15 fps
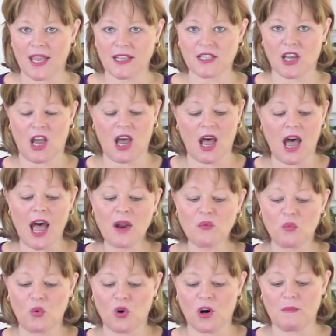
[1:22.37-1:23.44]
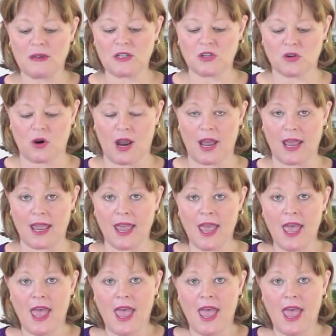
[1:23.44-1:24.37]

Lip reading: It's a hot, warm, and dry.